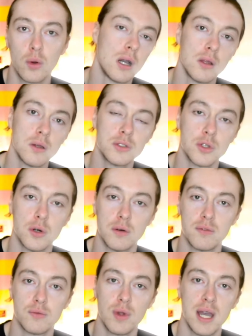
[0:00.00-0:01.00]
colours of
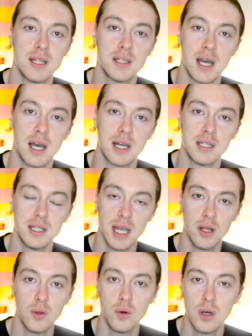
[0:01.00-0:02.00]
red and
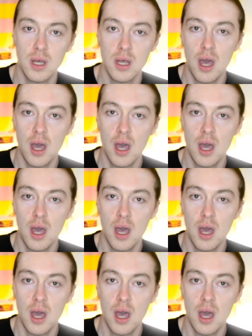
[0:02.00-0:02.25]
yellow,